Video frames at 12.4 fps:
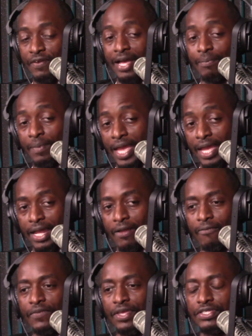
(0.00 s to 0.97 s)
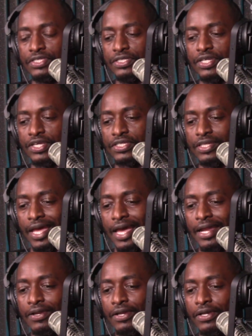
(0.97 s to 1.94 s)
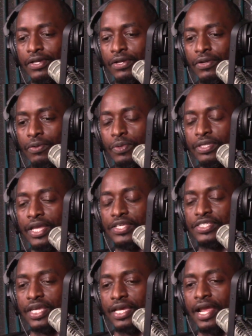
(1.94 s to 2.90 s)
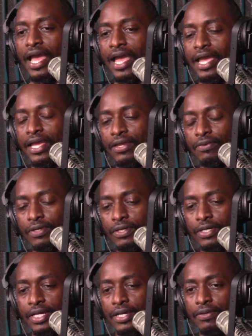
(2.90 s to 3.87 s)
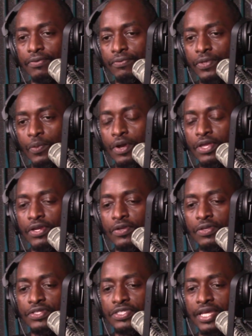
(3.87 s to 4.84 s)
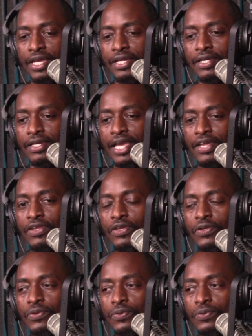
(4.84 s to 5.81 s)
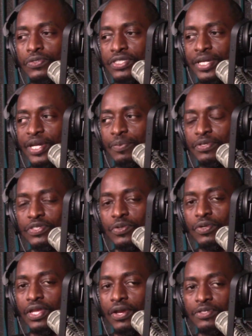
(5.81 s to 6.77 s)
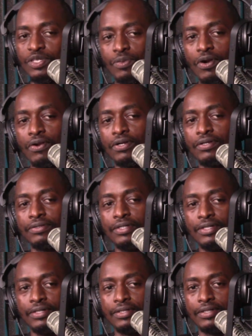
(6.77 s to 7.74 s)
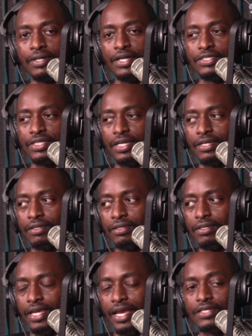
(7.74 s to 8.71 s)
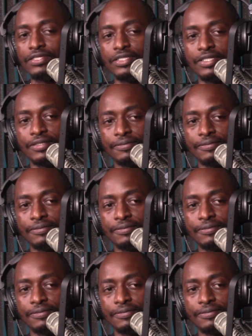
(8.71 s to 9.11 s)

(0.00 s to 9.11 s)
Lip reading: I may, is just that when they said, hey, we want you to do this thing, can you set up a studio tomorrow? I said, yes.